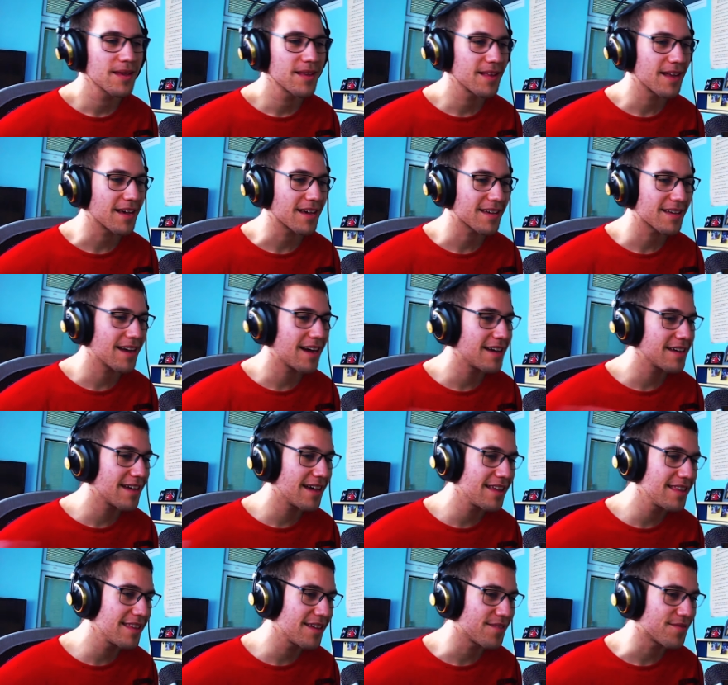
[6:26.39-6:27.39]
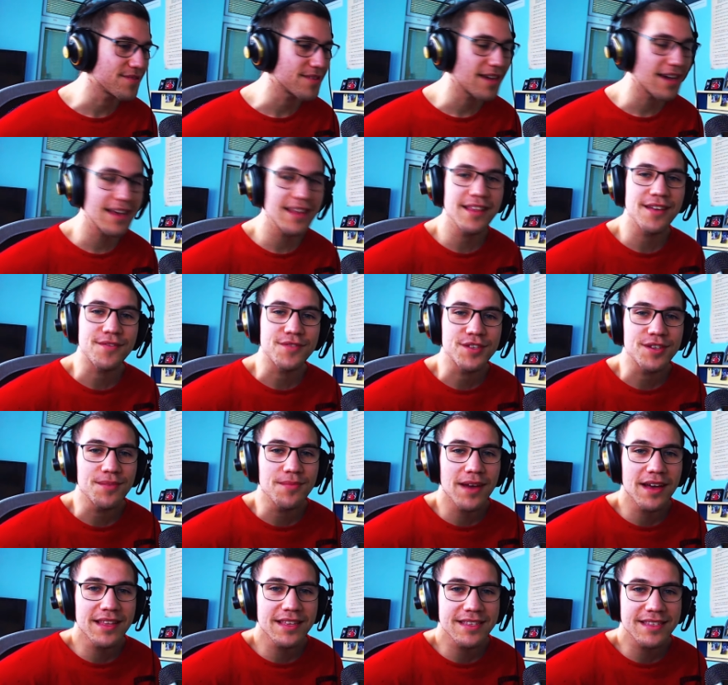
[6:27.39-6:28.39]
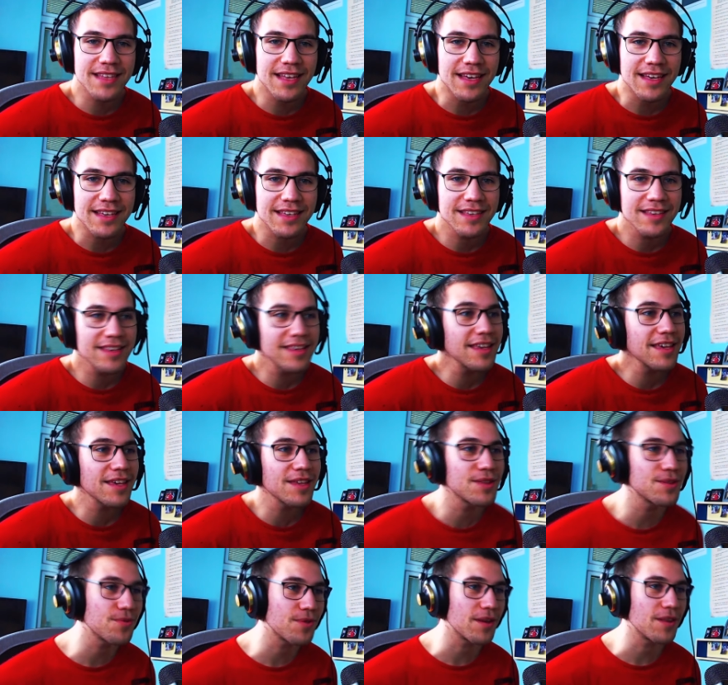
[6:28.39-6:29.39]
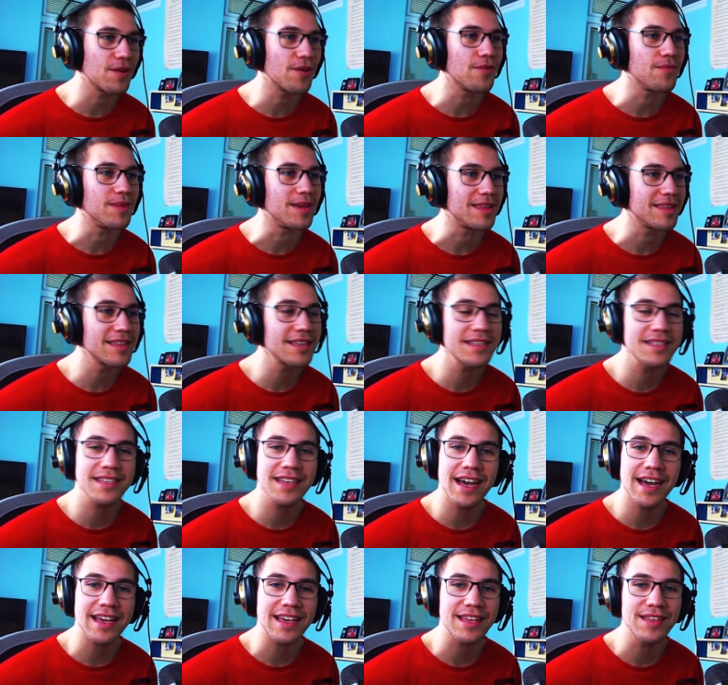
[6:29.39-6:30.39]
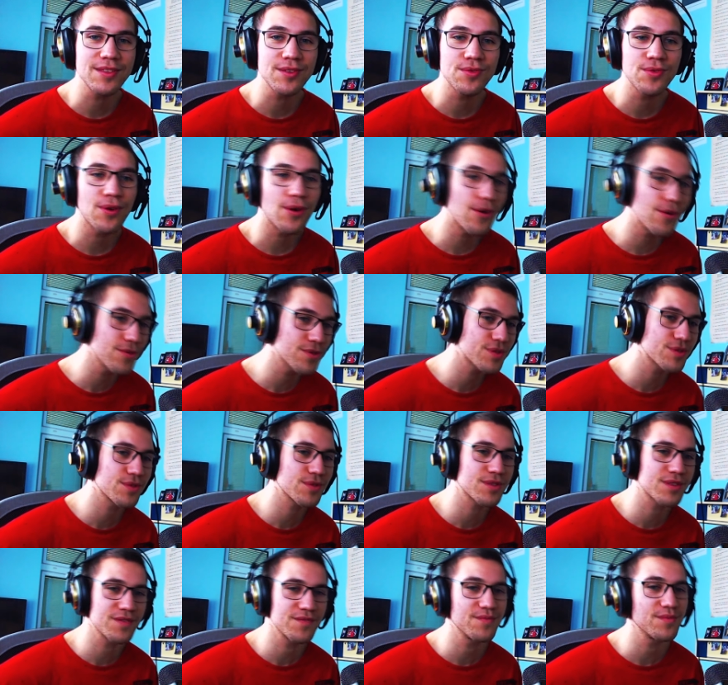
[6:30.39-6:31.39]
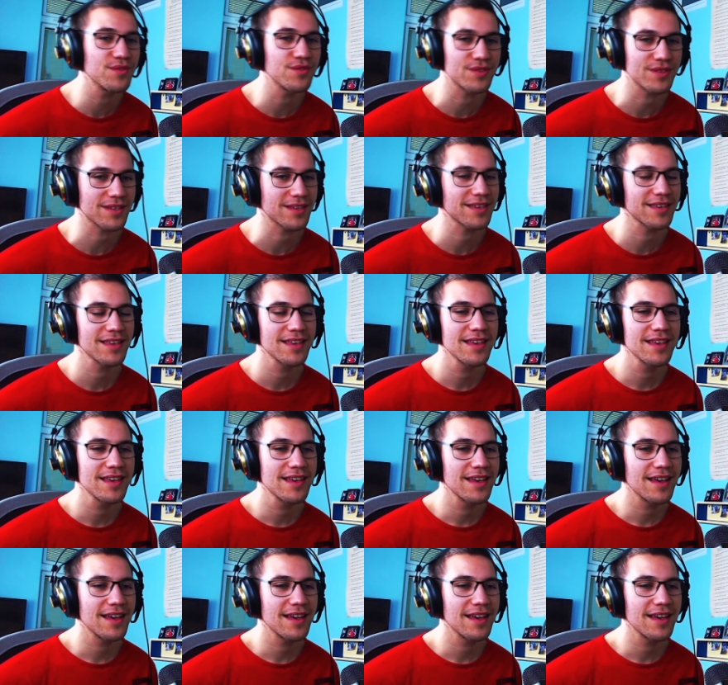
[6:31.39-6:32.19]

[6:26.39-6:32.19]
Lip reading: Like, I love it. I love it. Shaman is like, he can do it all, man. This guy can do all sorts of music.